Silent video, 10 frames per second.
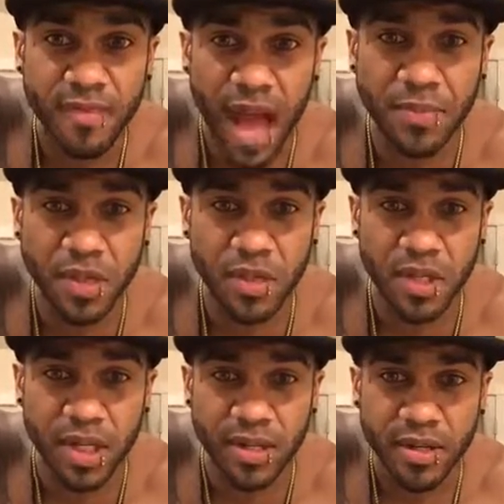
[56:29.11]

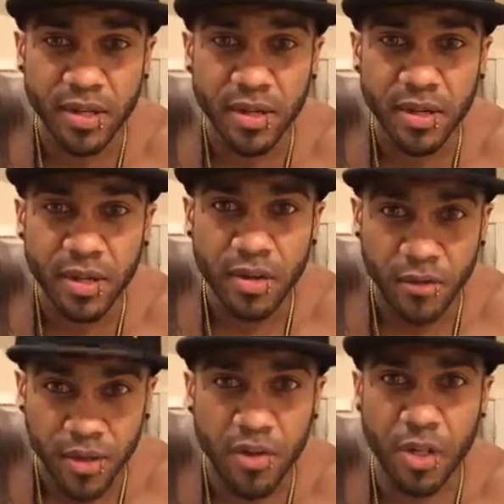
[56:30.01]
Absolutely.
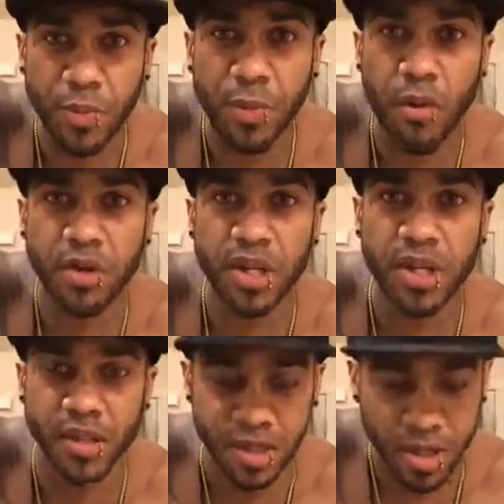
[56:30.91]
There is pea protein
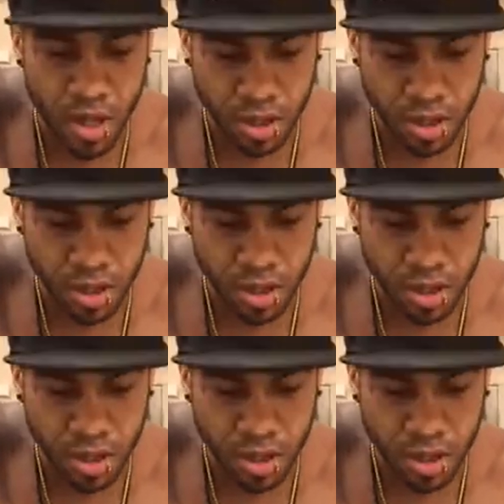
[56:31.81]
in this.